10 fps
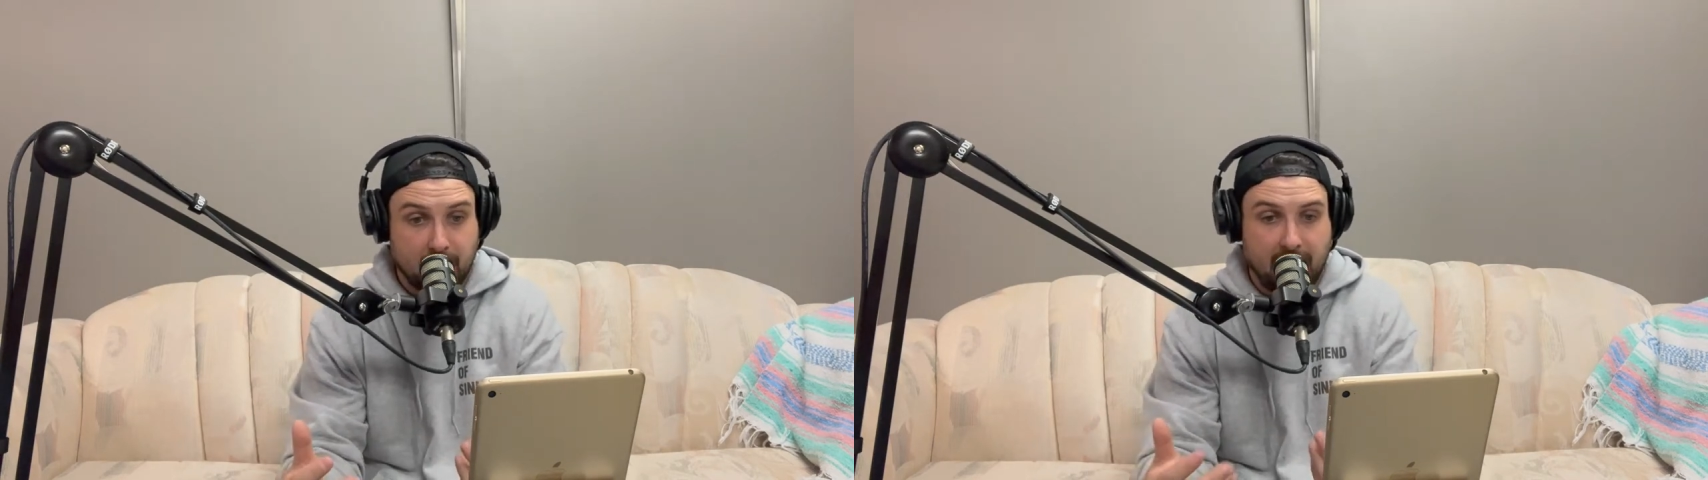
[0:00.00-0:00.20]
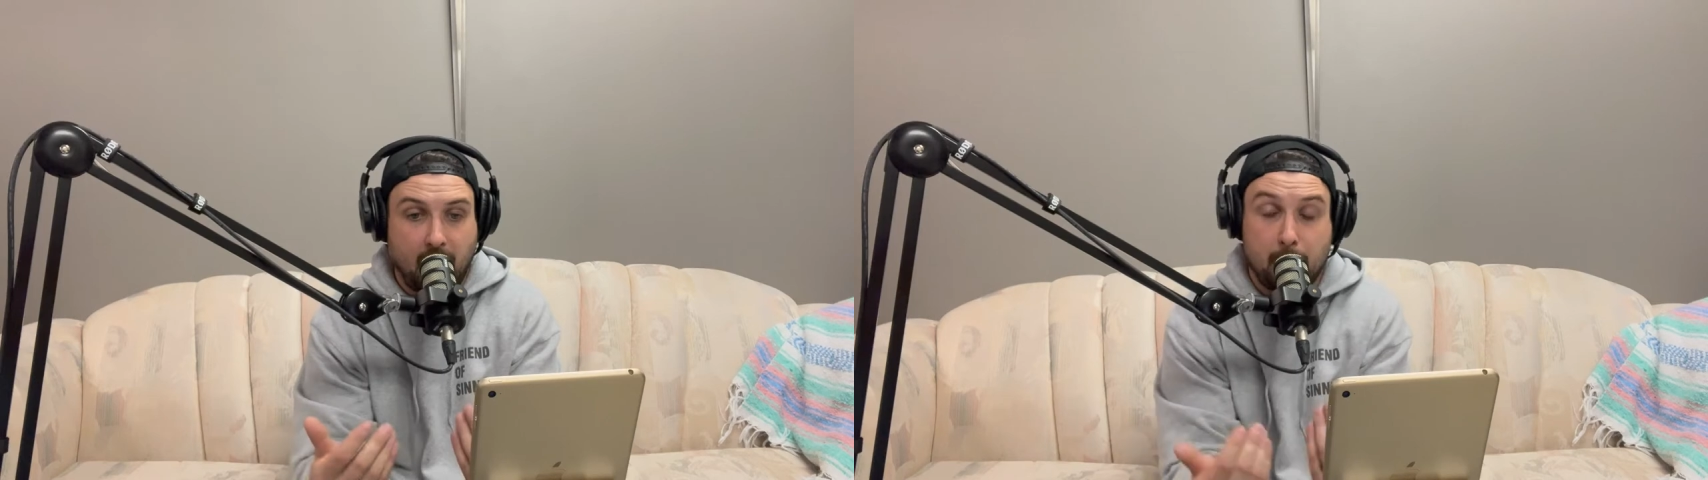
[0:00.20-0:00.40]

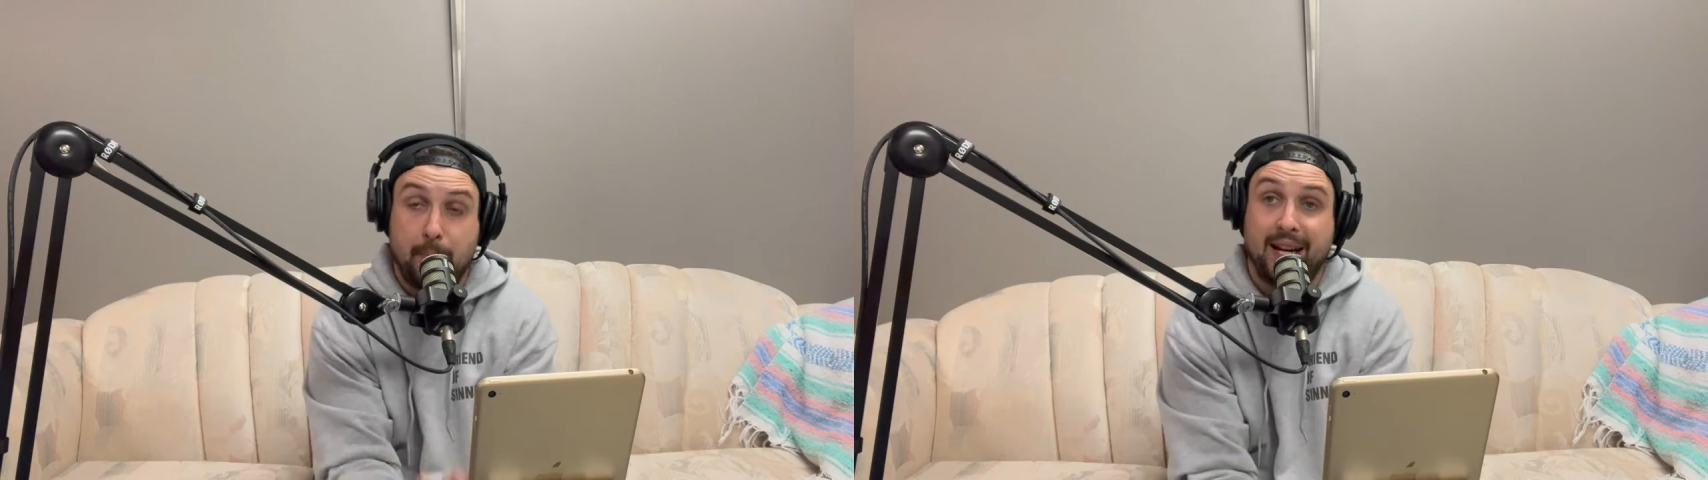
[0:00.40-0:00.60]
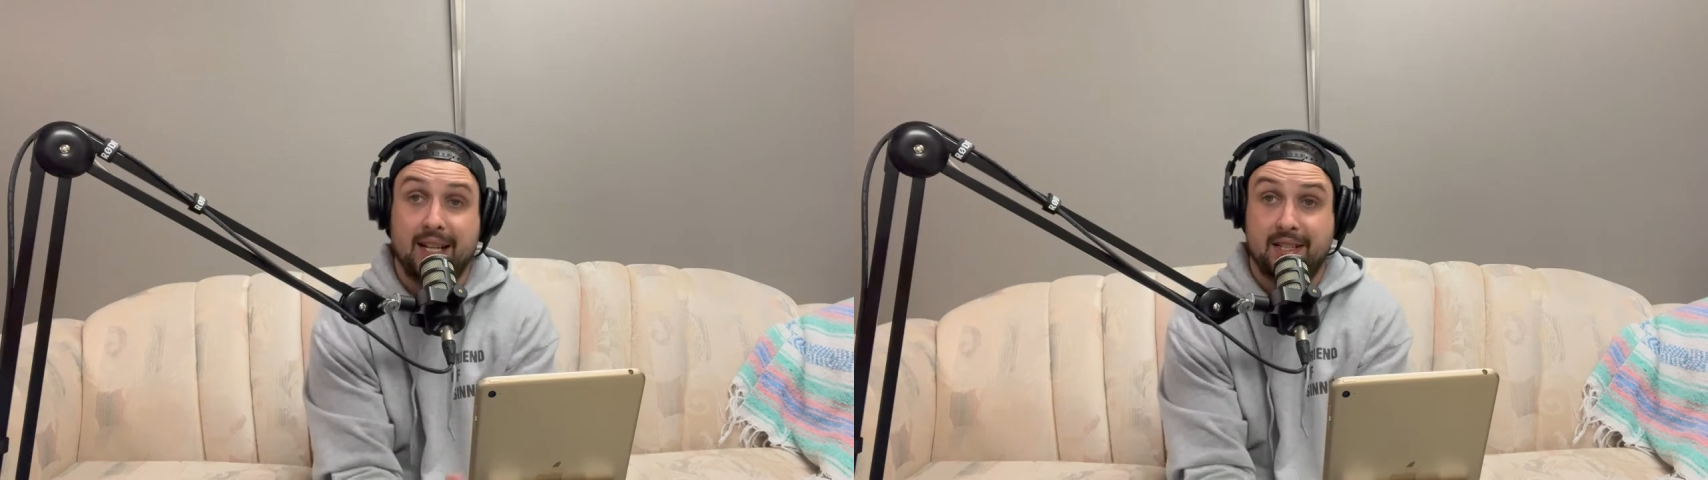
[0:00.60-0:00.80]
and our
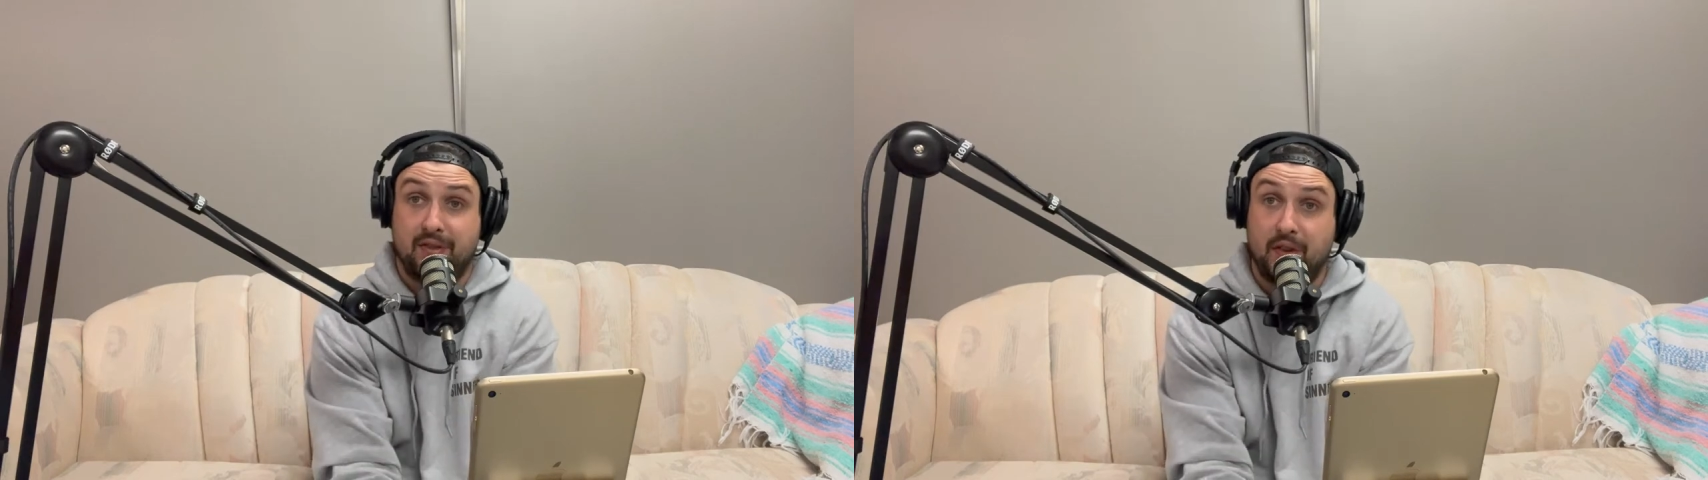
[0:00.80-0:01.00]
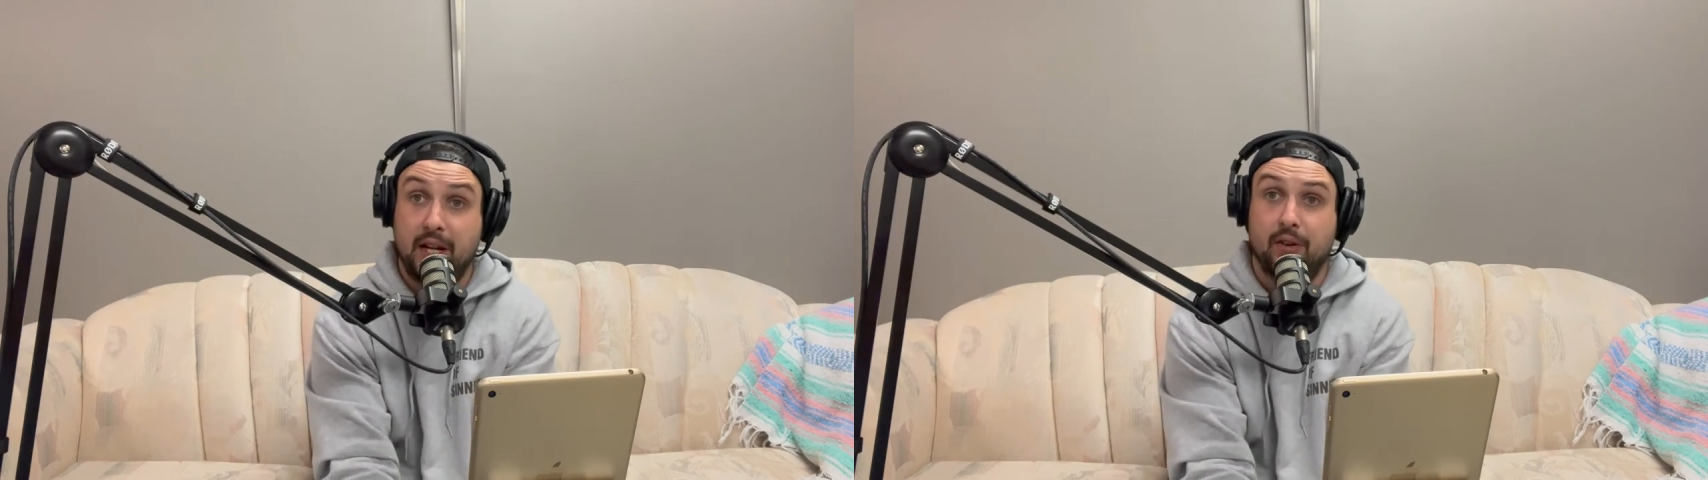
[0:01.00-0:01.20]
biggest
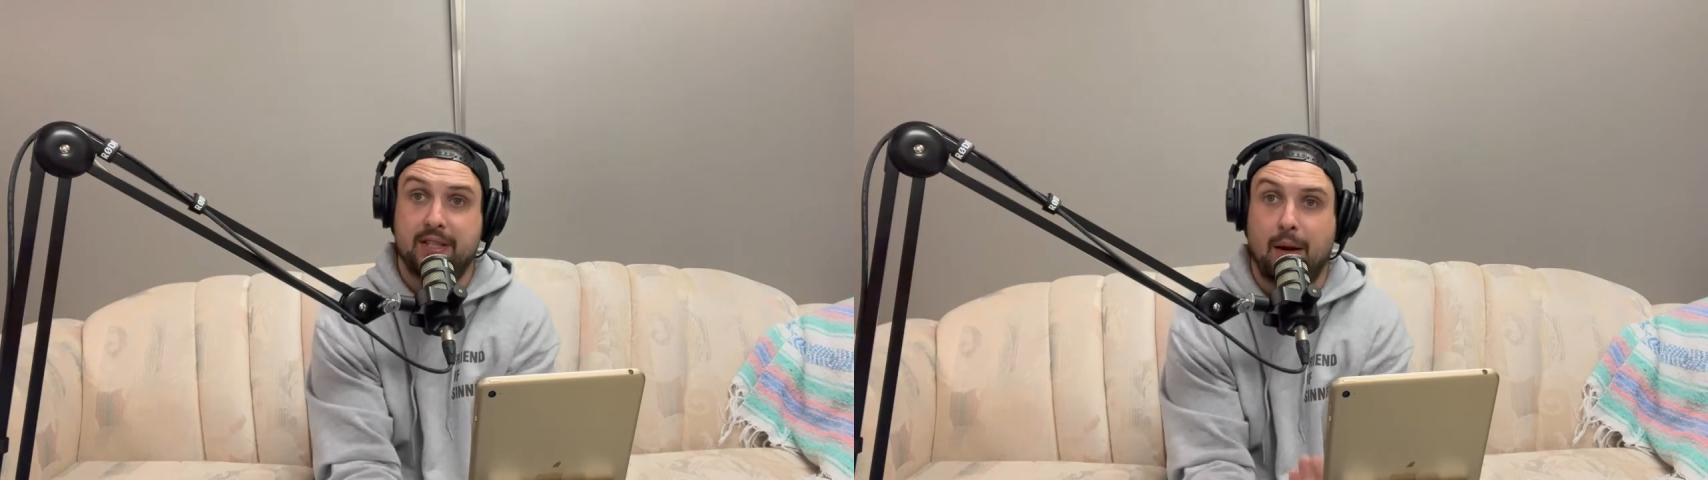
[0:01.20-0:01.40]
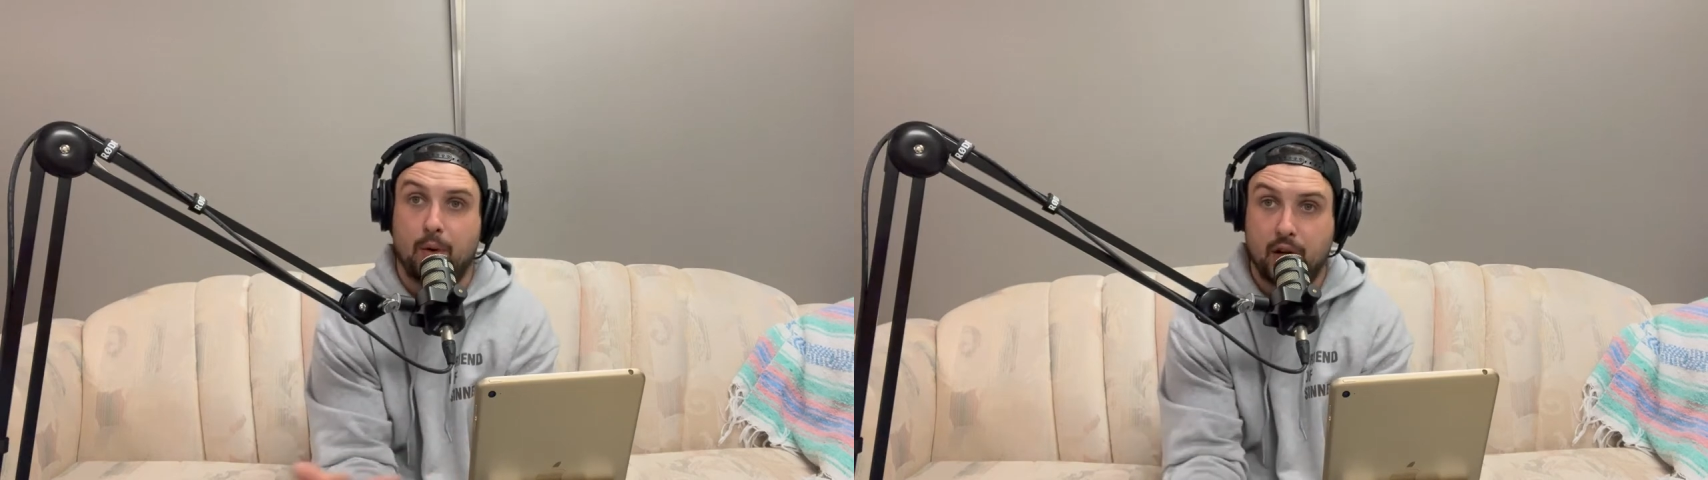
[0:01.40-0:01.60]
fear is
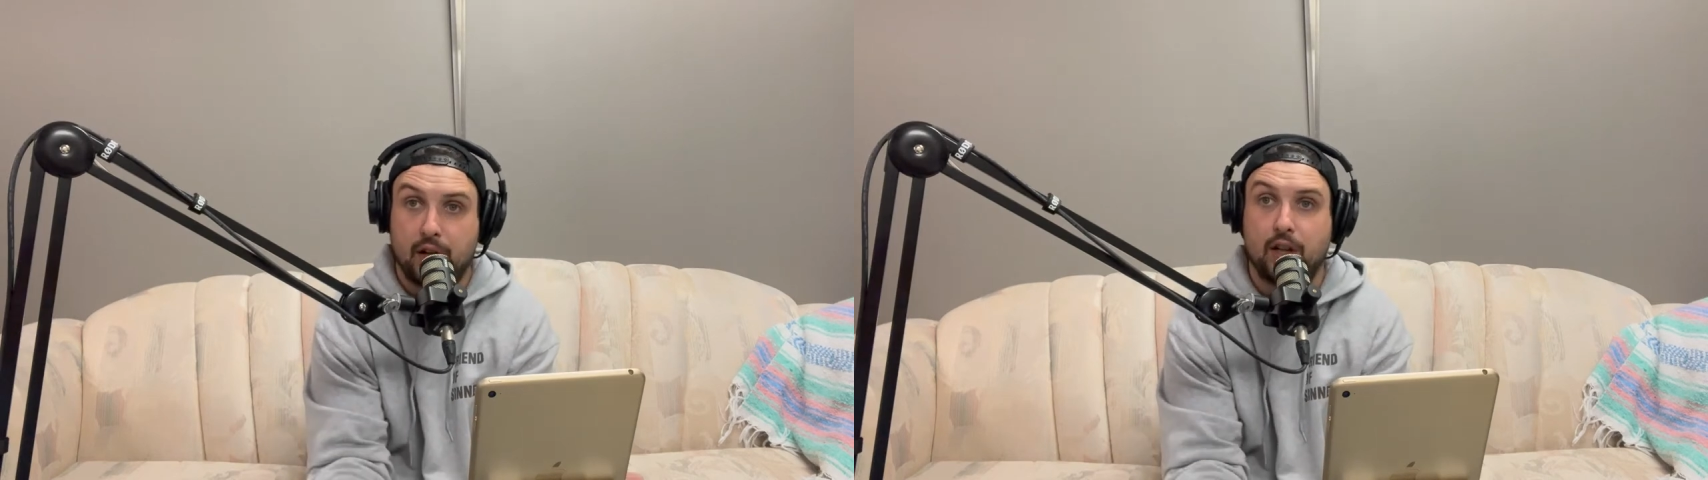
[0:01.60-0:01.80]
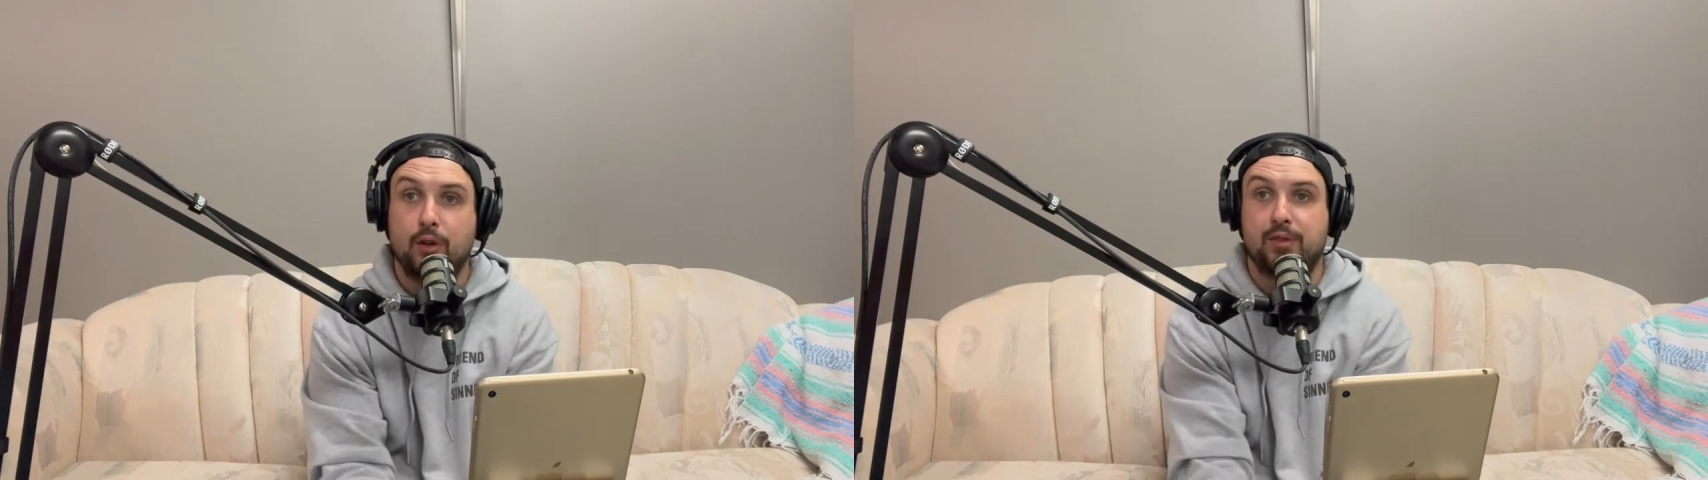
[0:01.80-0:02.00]
that we're going
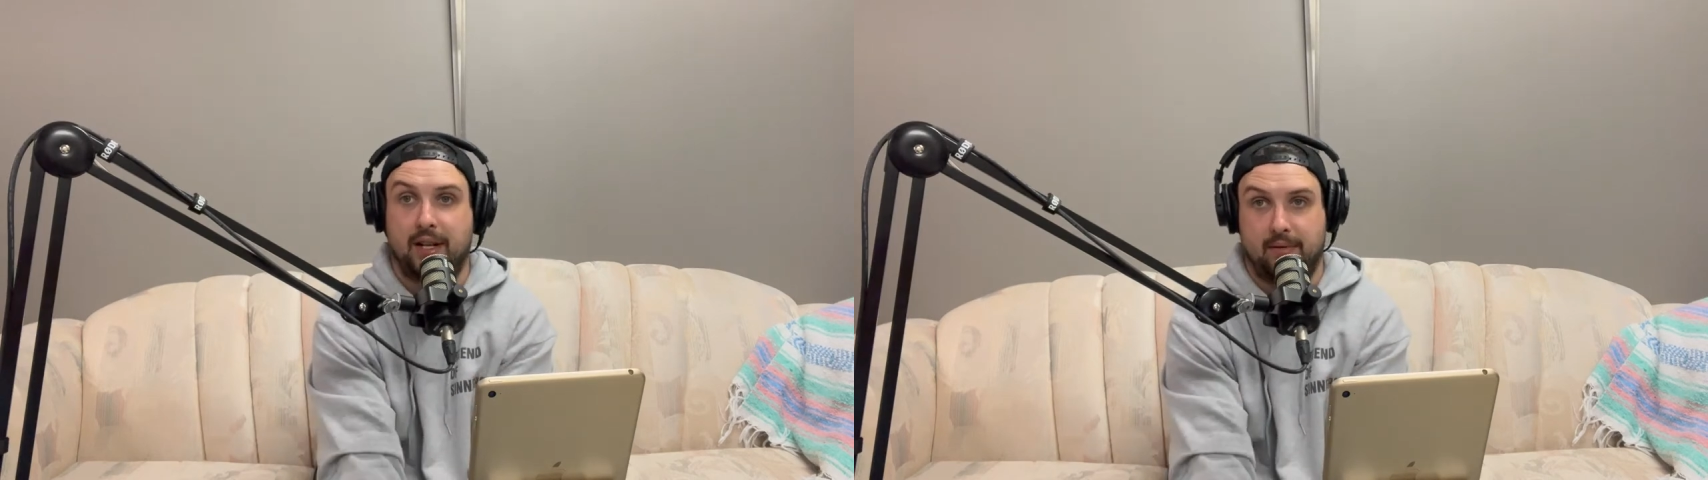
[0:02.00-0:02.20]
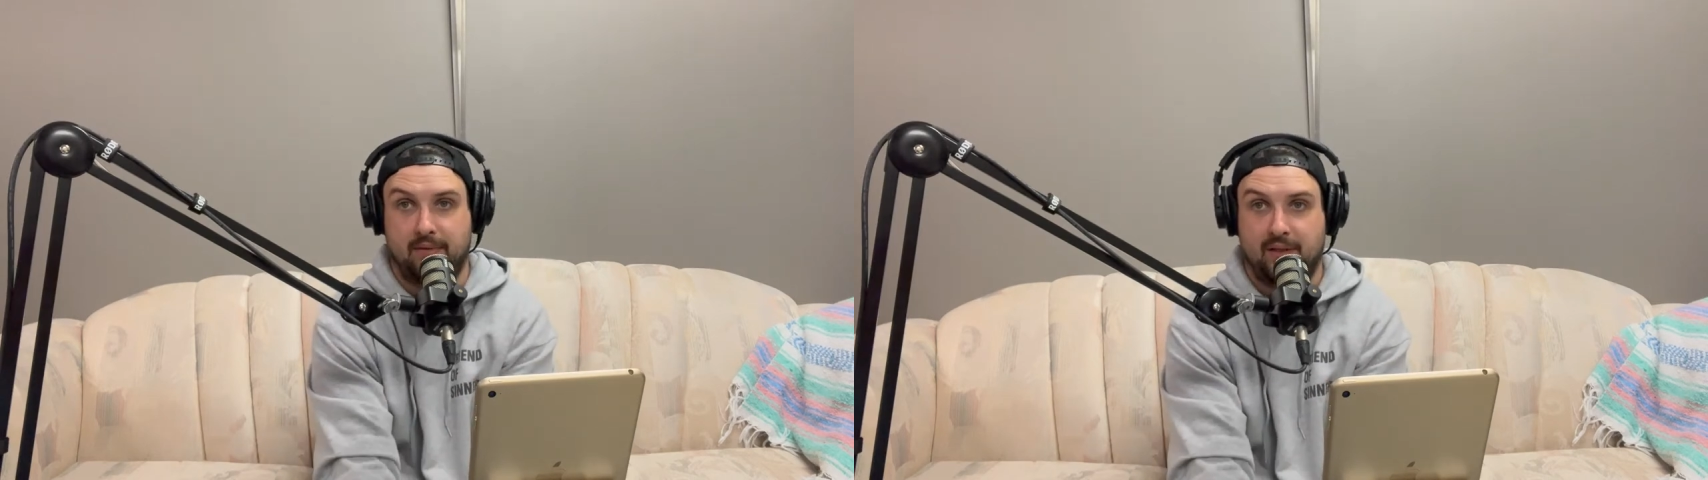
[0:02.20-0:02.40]
to lose it.